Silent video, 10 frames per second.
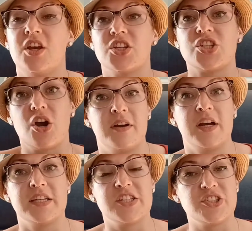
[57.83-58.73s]
So
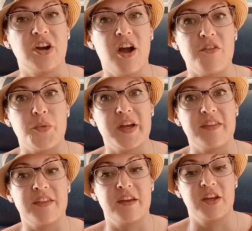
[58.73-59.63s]
to start off with,
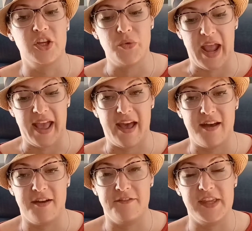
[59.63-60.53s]
you
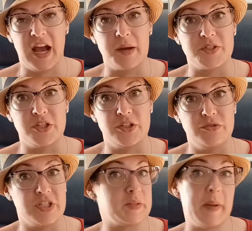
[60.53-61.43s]
have the option to
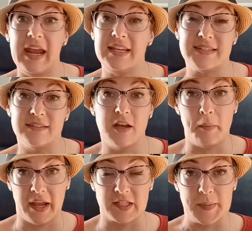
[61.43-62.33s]
just paint a
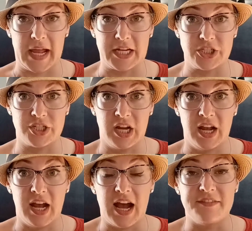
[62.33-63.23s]
backsplash.
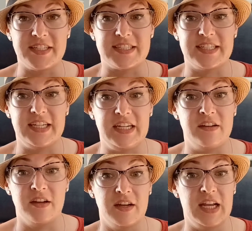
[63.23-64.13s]
Obviously,
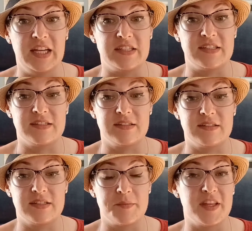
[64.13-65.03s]
it's
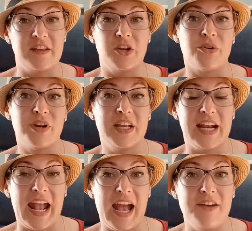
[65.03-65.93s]
something that you're already going
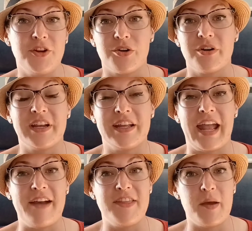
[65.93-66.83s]
to have. You're already going to
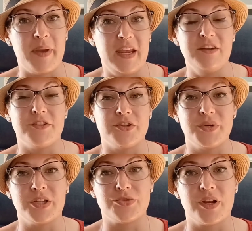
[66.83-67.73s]
have that paint if you're
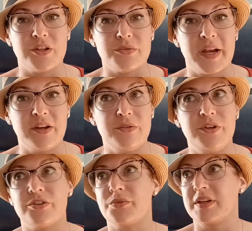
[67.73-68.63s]
doing a trailer reno.
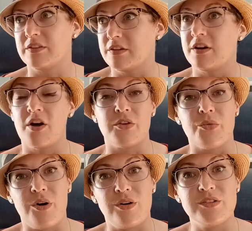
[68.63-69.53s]
You're doing the other
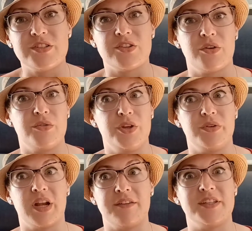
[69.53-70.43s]
walls, so you
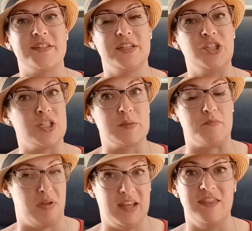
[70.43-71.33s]
could obviously just
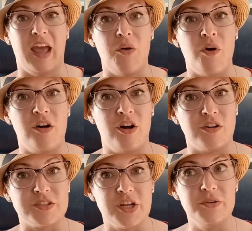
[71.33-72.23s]
paint that wall
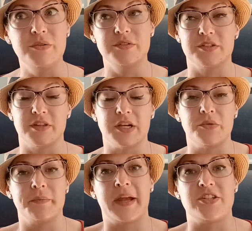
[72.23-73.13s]
also so that it
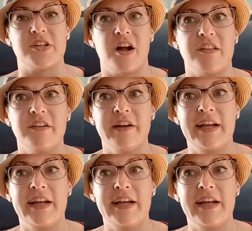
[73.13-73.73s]
will match the color.